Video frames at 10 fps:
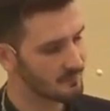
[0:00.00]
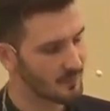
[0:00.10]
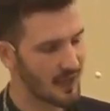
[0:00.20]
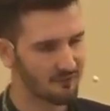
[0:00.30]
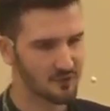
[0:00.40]

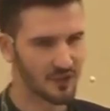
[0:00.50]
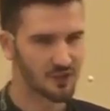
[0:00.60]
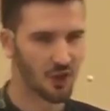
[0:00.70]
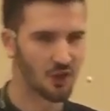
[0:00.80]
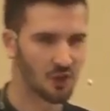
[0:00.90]
We have those
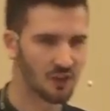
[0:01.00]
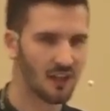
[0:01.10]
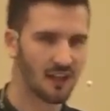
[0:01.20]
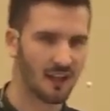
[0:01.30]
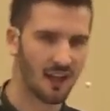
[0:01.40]
internal
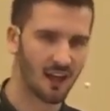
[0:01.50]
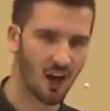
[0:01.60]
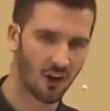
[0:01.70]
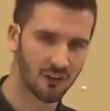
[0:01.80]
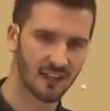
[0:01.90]

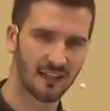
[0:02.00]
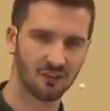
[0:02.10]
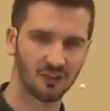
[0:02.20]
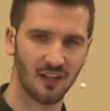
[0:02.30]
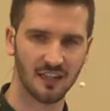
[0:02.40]

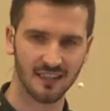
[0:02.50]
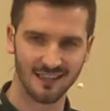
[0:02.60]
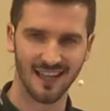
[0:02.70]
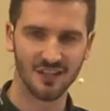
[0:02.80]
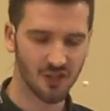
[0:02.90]
heart-level
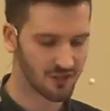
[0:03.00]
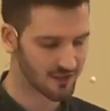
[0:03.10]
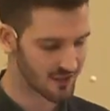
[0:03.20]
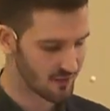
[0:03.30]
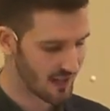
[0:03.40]

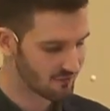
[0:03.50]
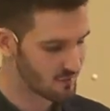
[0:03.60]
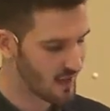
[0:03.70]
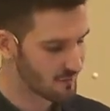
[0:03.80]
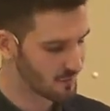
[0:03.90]
contentions that we have to make.